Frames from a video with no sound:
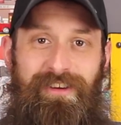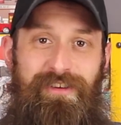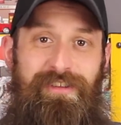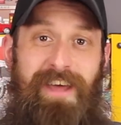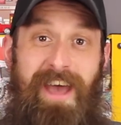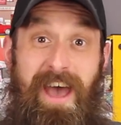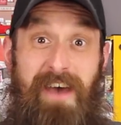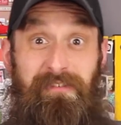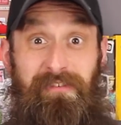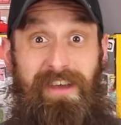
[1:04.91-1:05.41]
You're
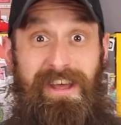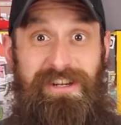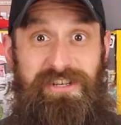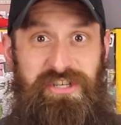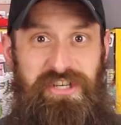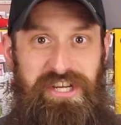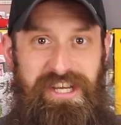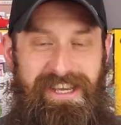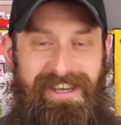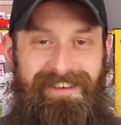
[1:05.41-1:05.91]
the
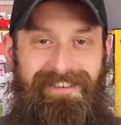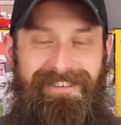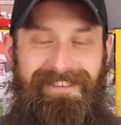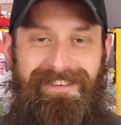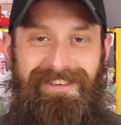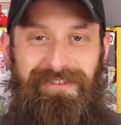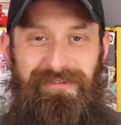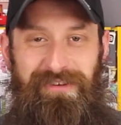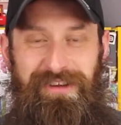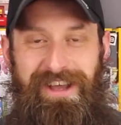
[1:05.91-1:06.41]
FNG,
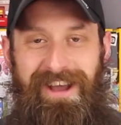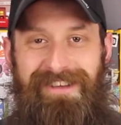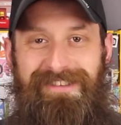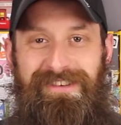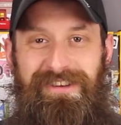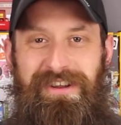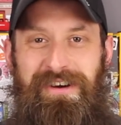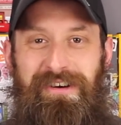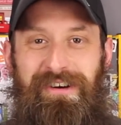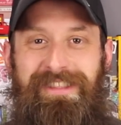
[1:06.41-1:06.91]
uh, for you
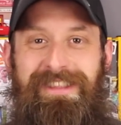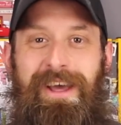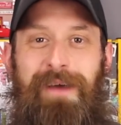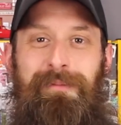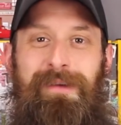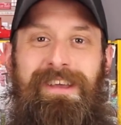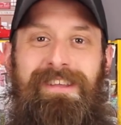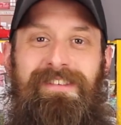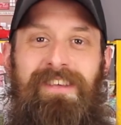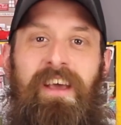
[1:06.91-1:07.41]
guys that know what
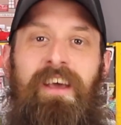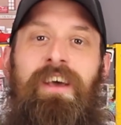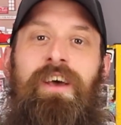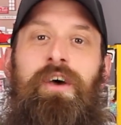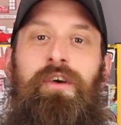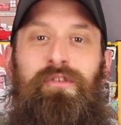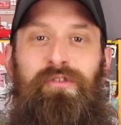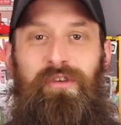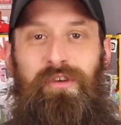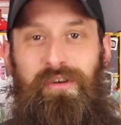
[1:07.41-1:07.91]
that means.
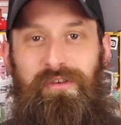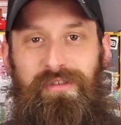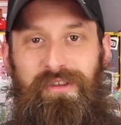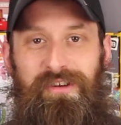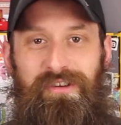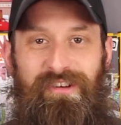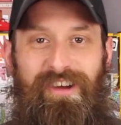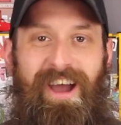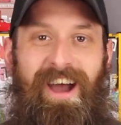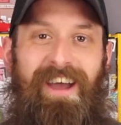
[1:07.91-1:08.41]
So you're
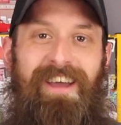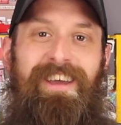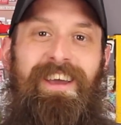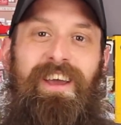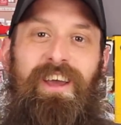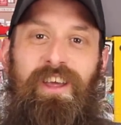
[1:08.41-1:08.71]
the new guy.